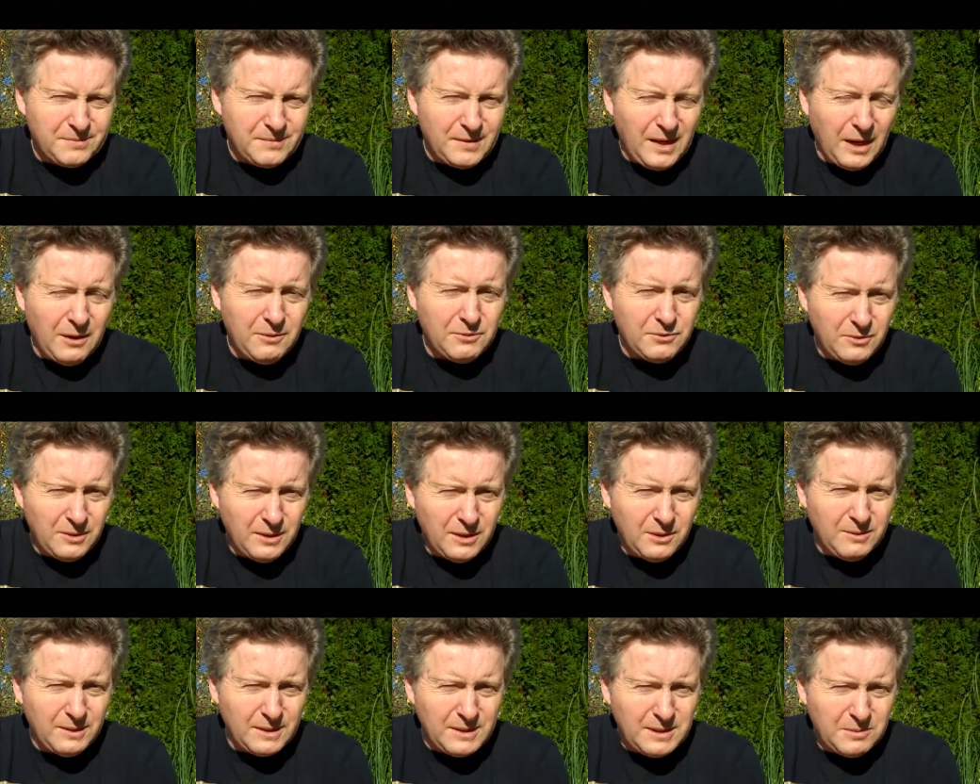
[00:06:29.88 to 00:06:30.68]
I was really
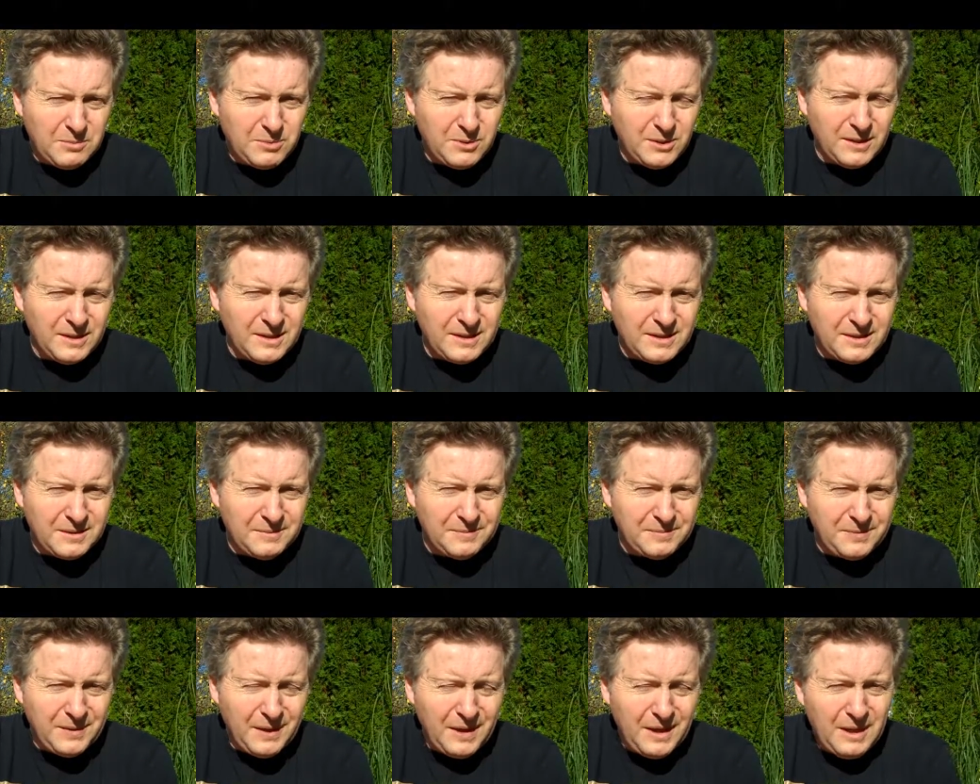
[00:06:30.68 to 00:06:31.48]
quite surprised,
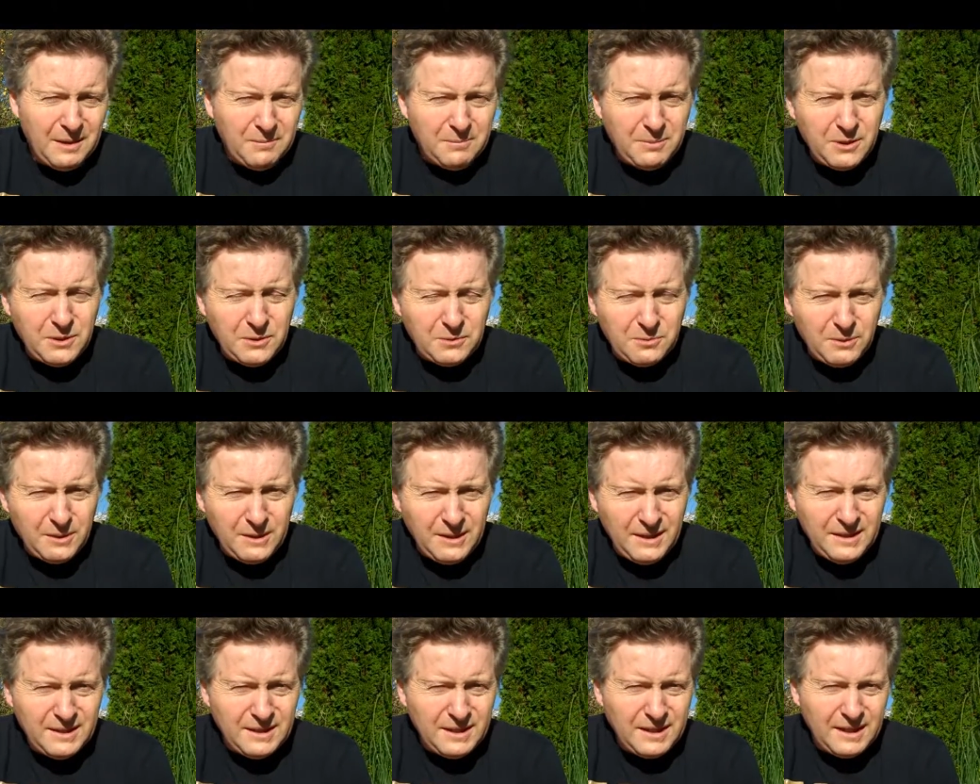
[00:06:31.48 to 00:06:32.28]
because what it
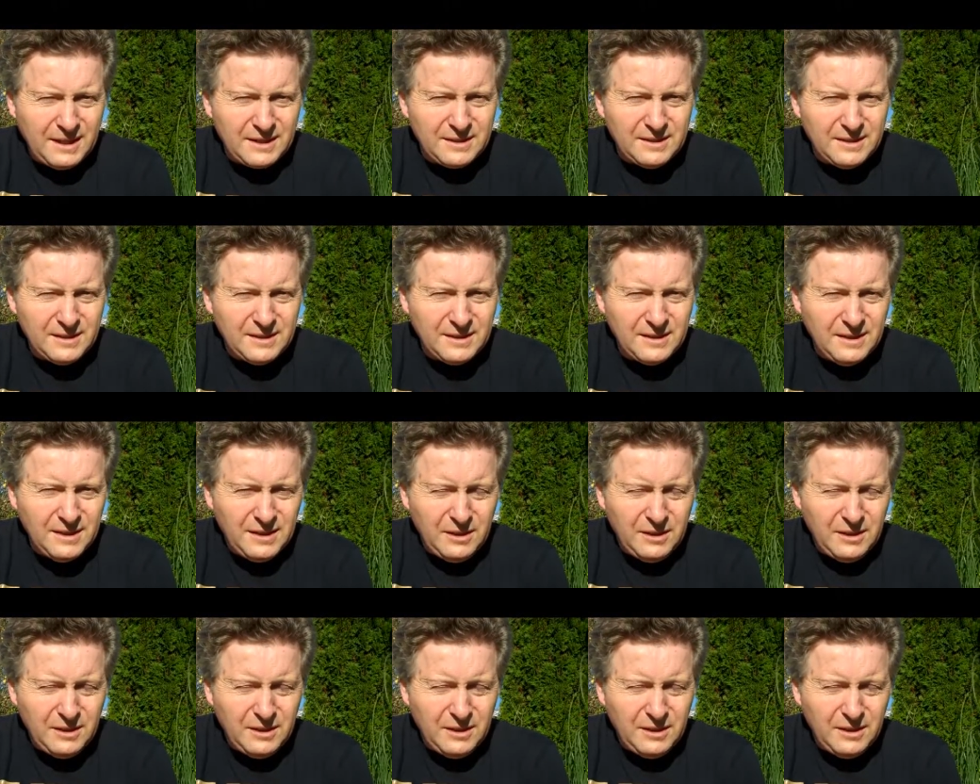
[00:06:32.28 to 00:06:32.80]
indicated